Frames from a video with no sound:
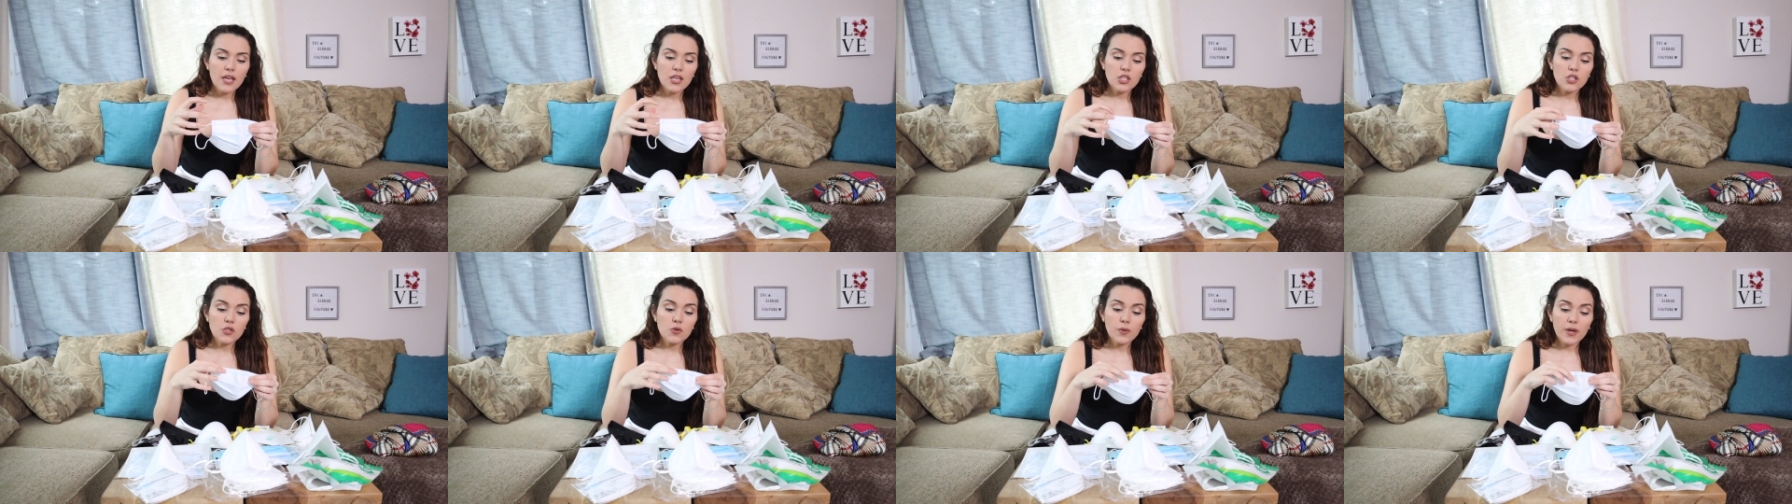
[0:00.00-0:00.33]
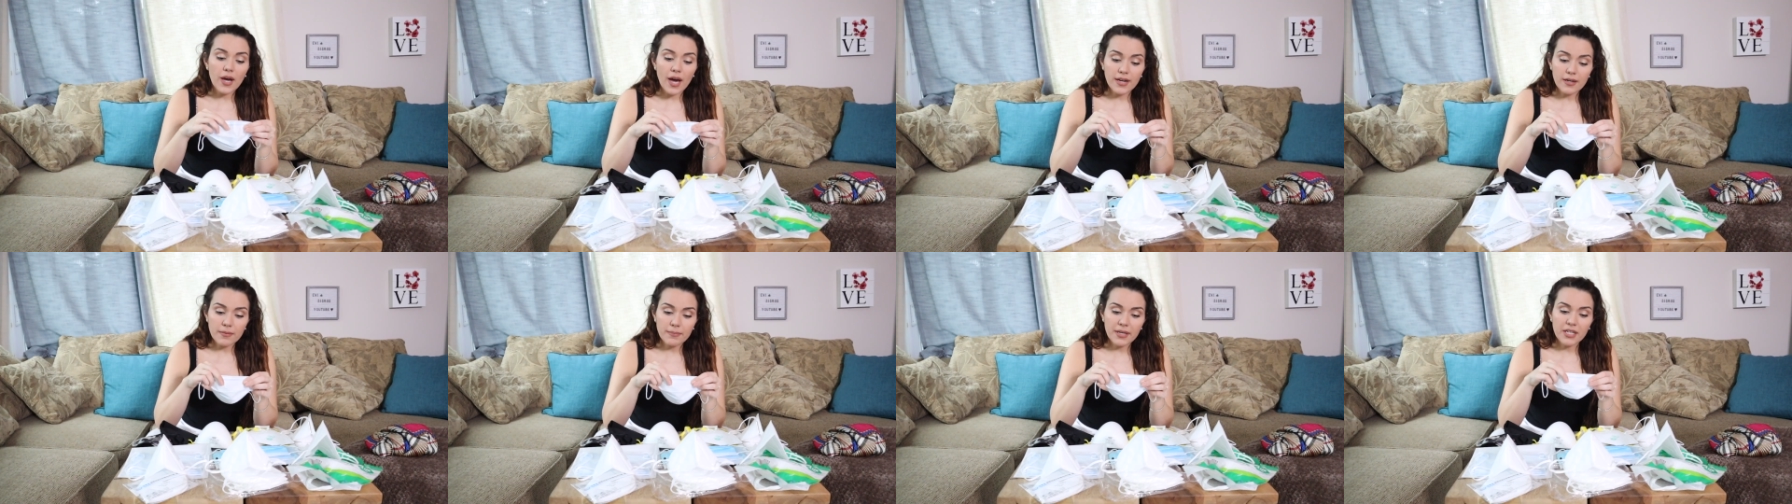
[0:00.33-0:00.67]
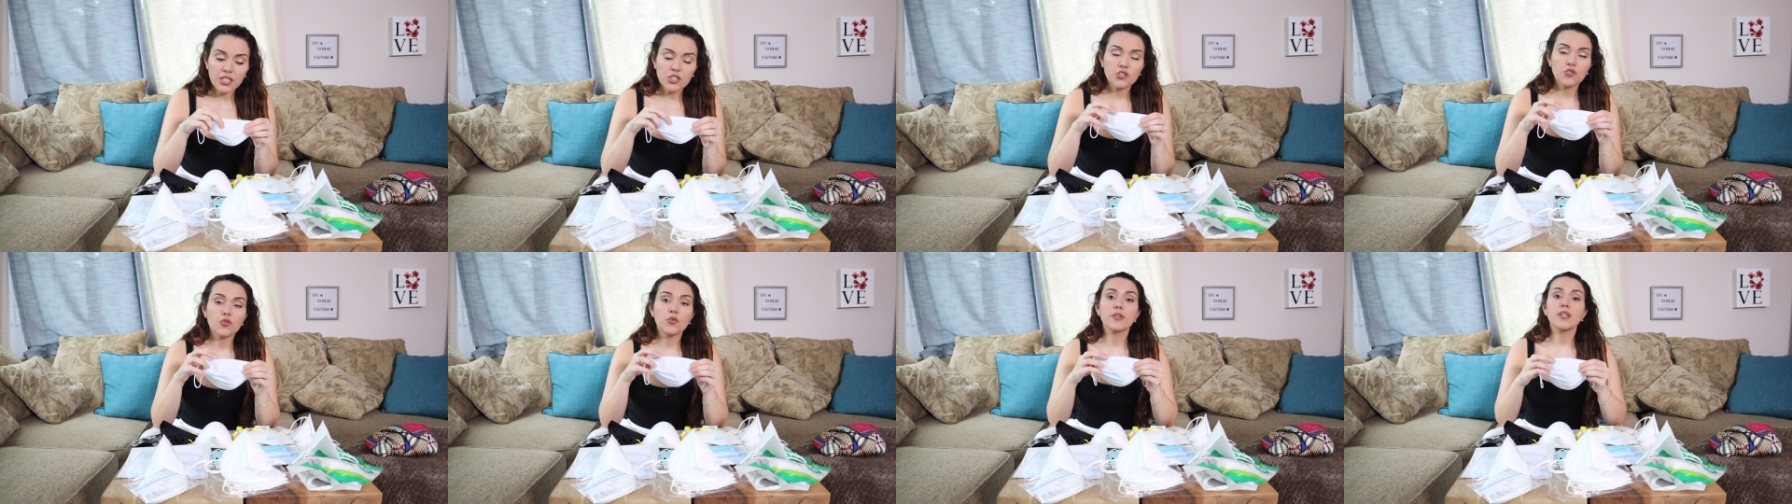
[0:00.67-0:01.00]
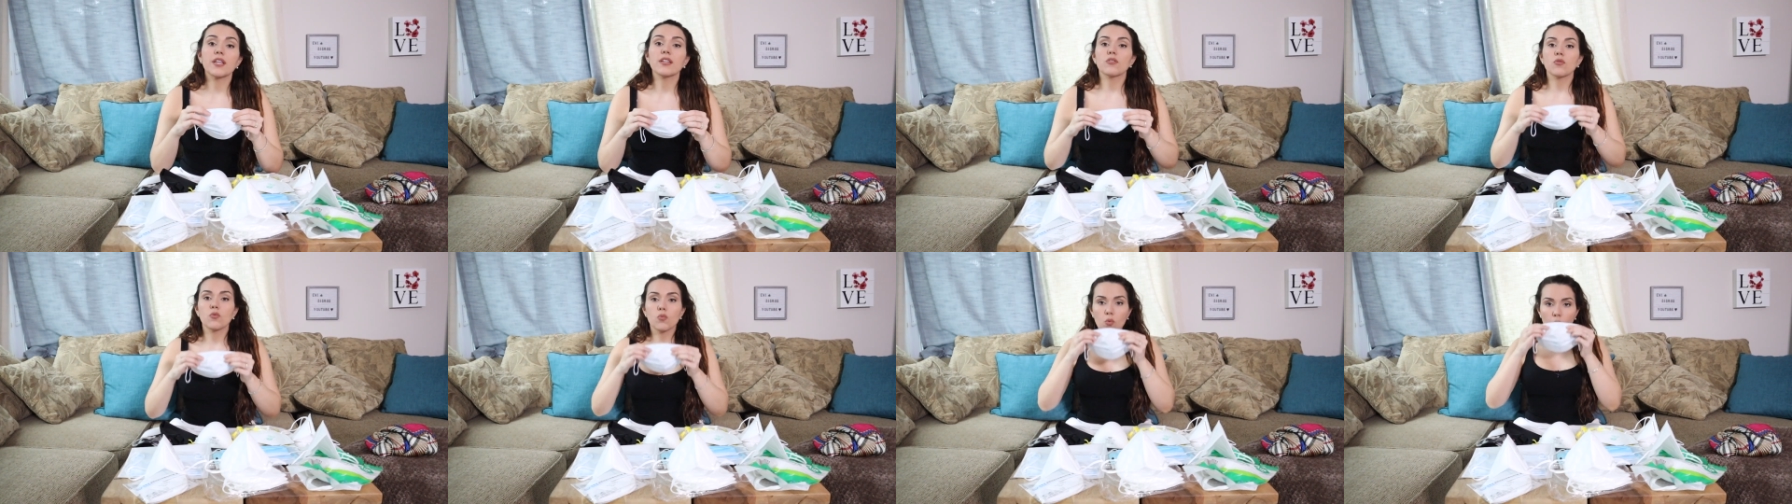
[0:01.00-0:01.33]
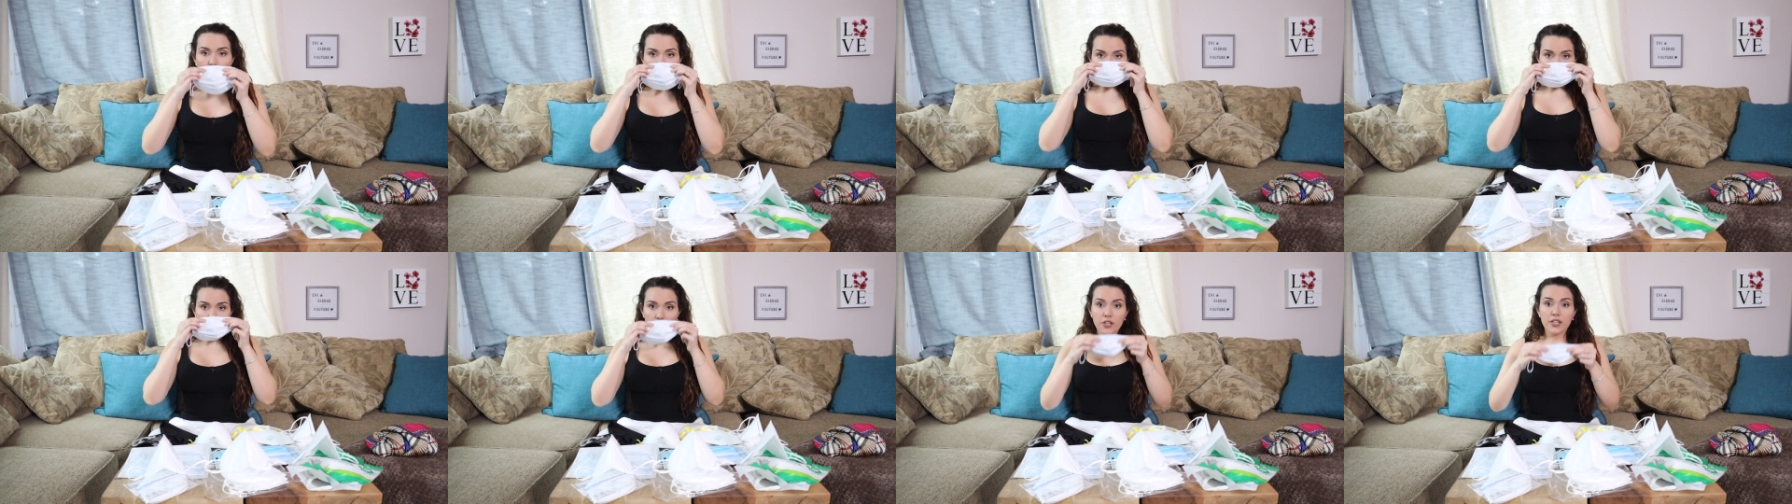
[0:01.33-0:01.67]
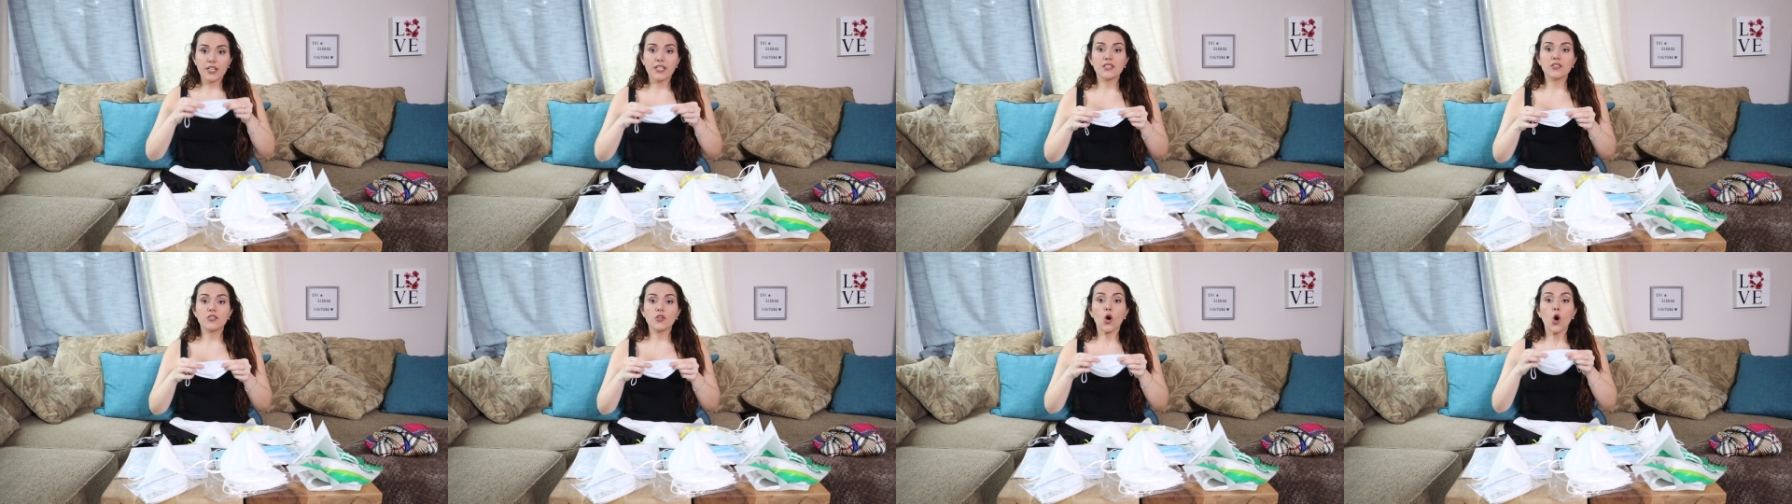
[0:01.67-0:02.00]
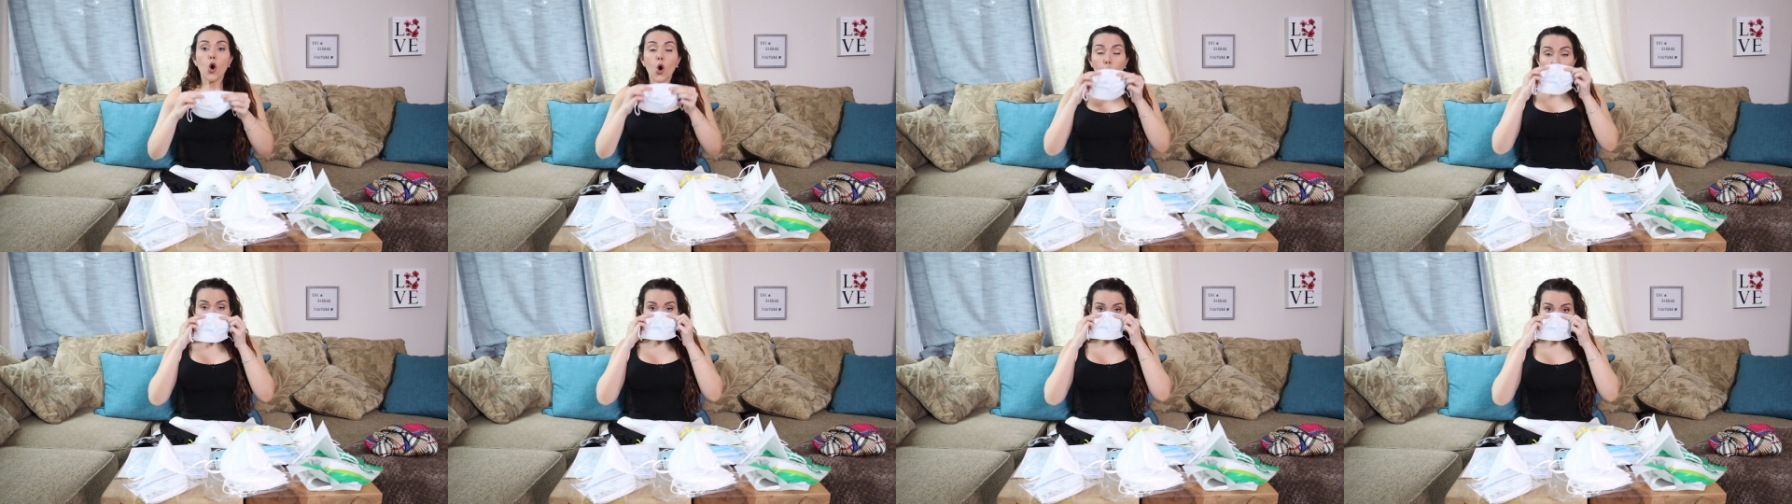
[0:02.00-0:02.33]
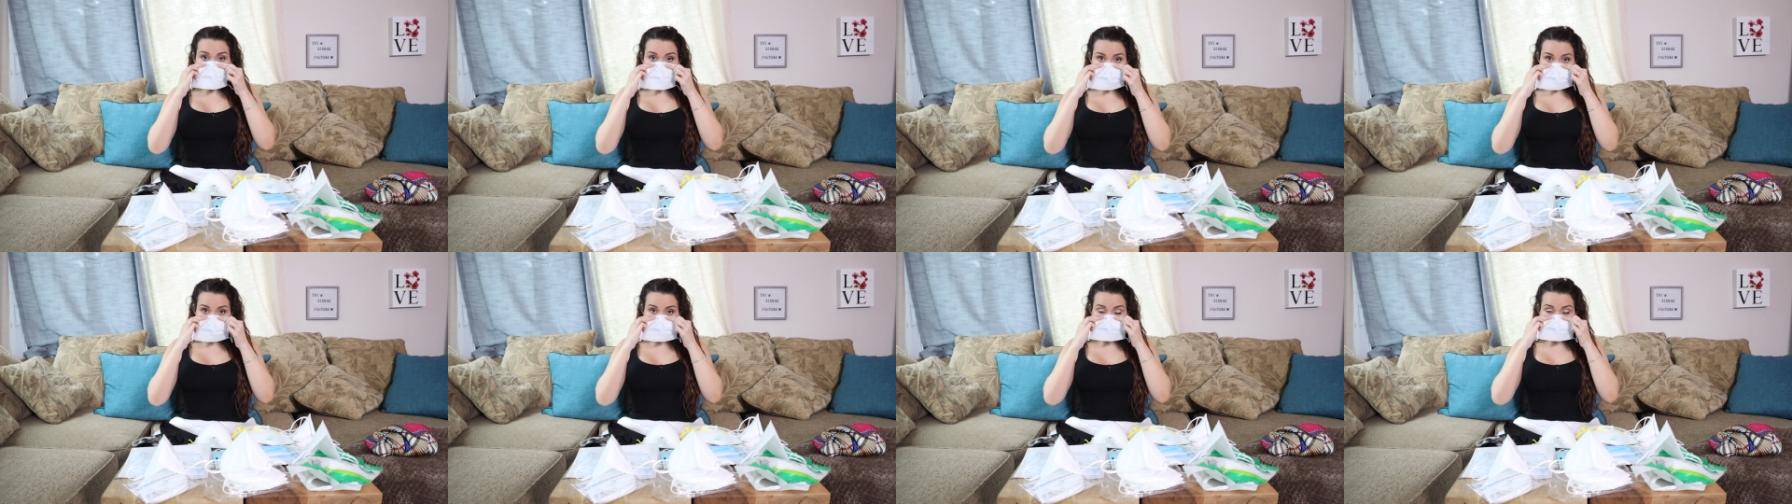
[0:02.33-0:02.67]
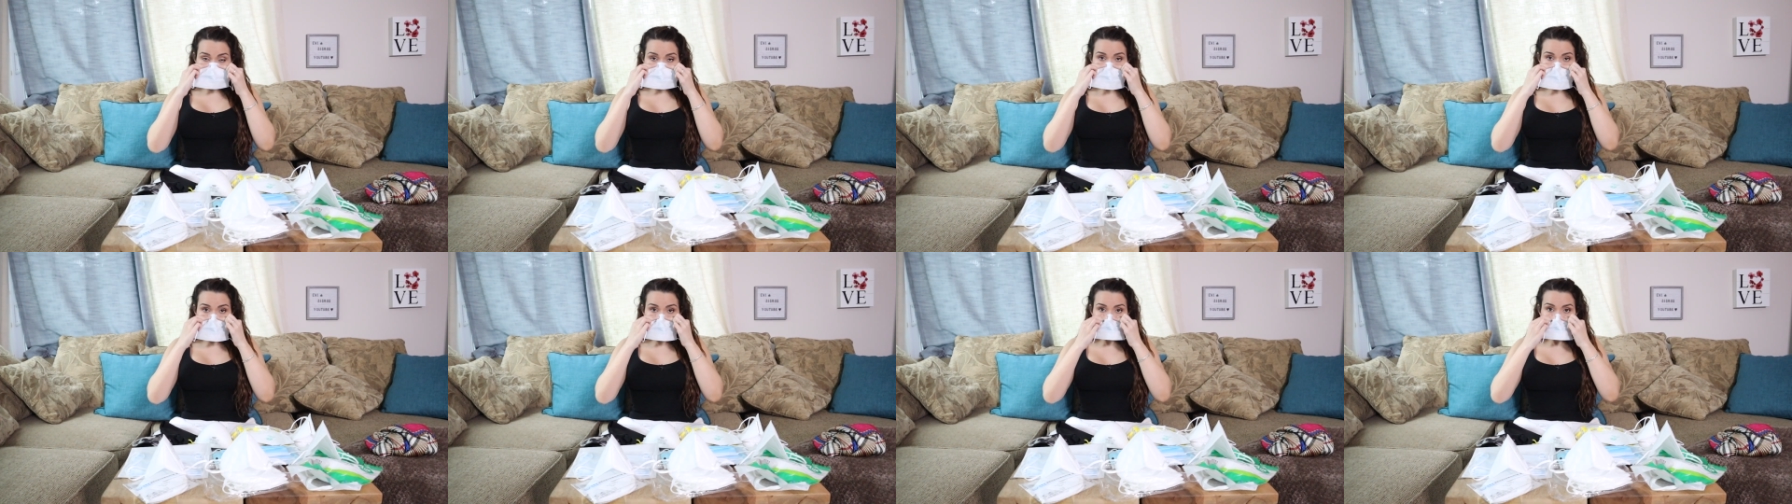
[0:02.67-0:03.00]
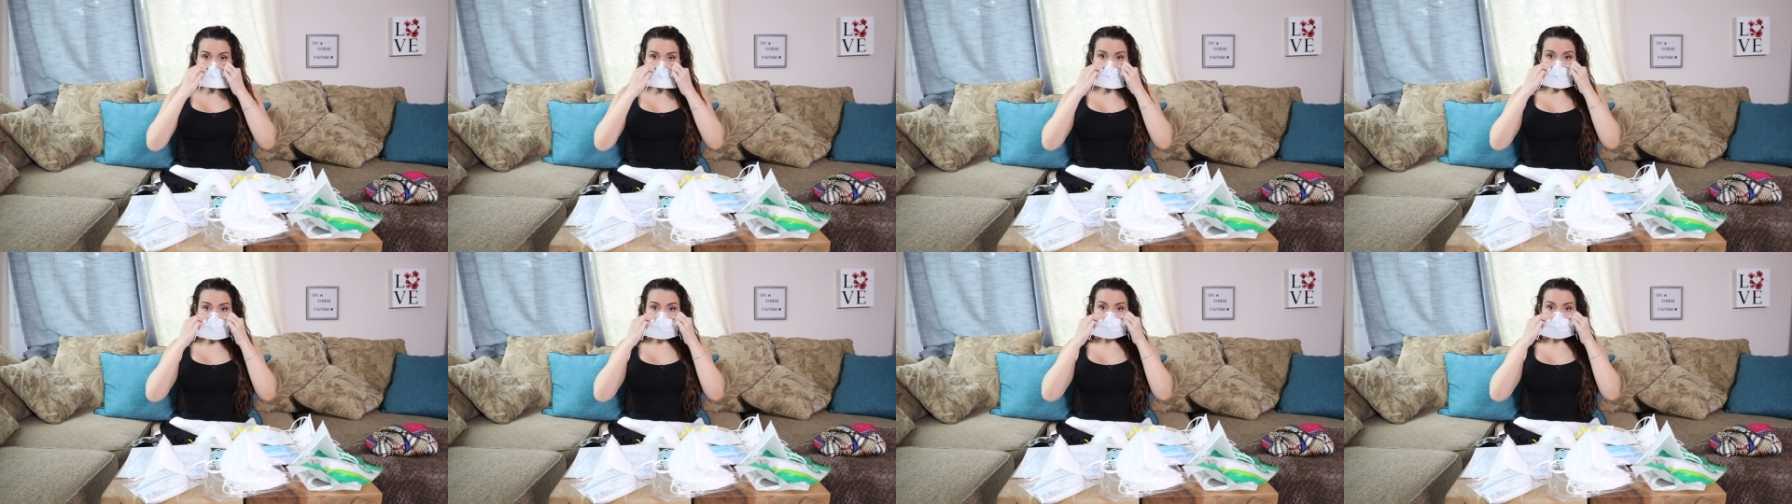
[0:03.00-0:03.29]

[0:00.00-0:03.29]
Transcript: You gotta make sure that the wire is over your nose,